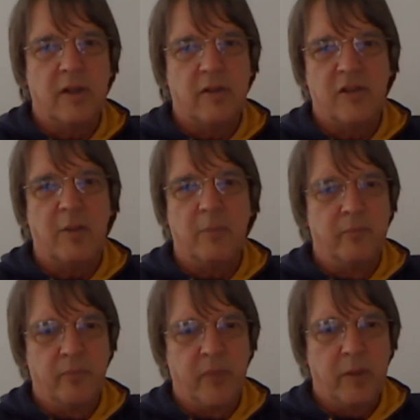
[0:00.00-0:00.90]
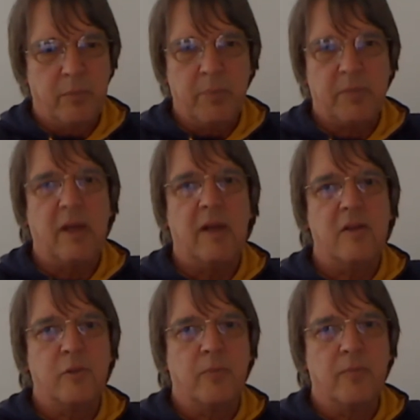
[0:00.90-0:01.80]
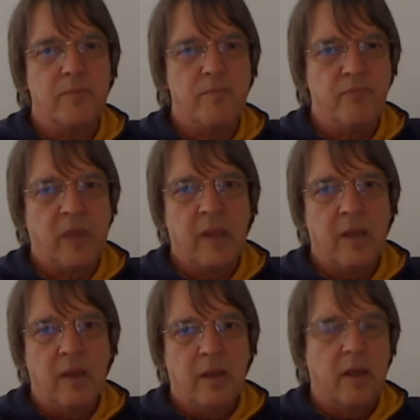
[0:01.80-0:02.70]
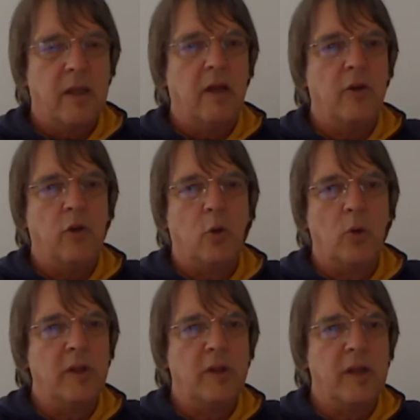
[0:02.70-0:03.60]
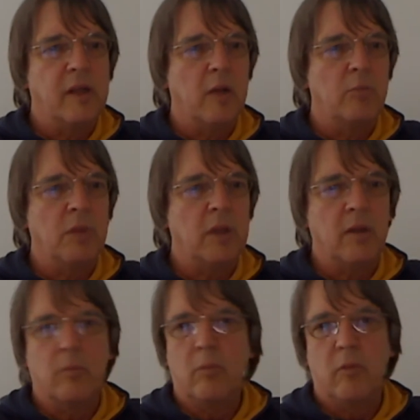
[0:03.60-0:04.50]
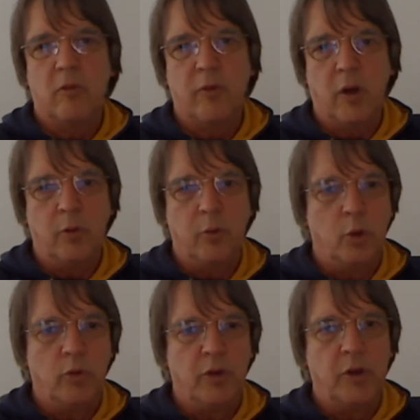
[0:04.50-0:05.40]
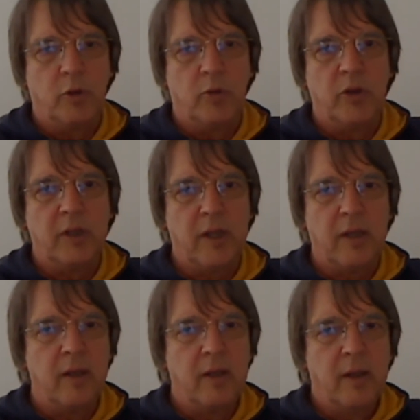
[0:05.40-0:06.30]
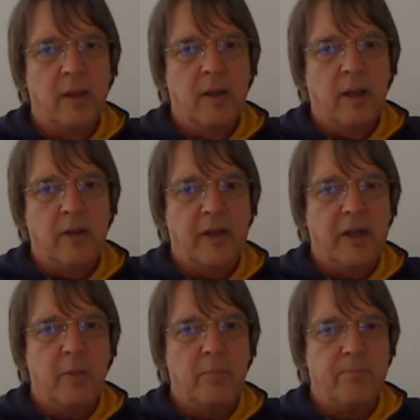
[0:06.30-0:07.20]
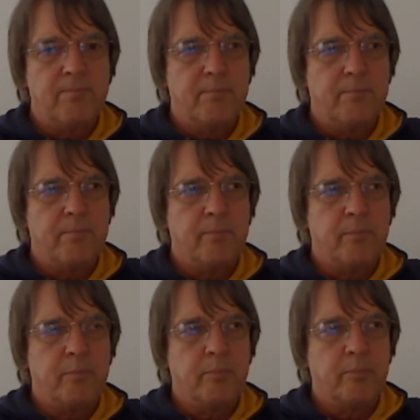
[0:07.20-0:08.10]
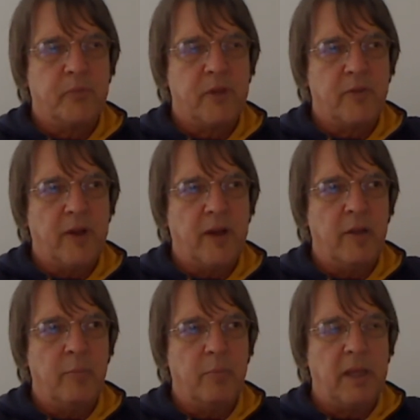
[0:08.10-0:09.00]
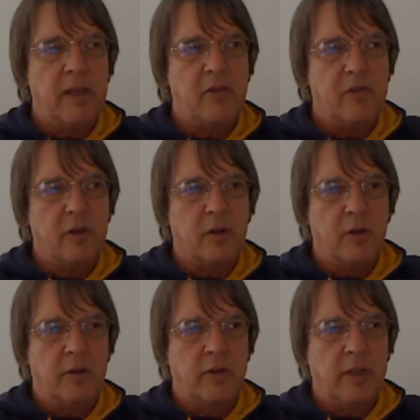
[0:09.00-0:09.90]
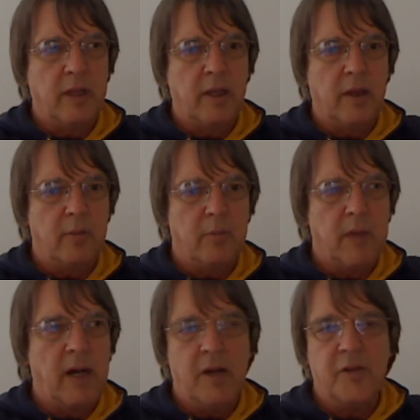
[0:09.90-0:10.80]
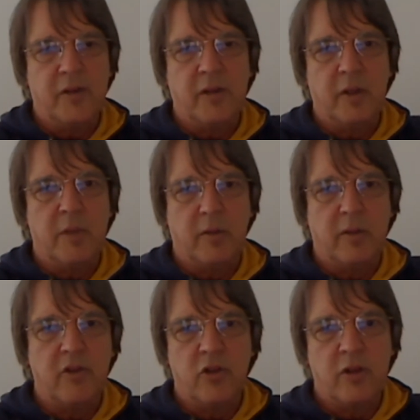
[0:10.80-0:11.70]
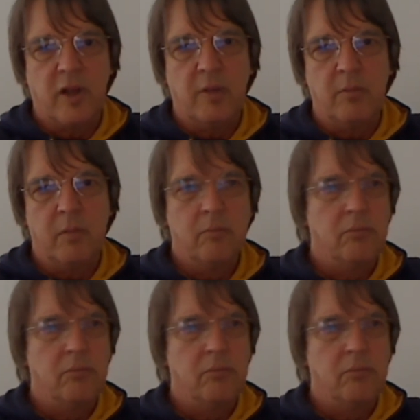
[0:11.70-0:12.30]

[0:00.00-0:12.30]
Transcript: and some peptides that are known and that can be found over and over again, and that are defined based on their mass and their migration time.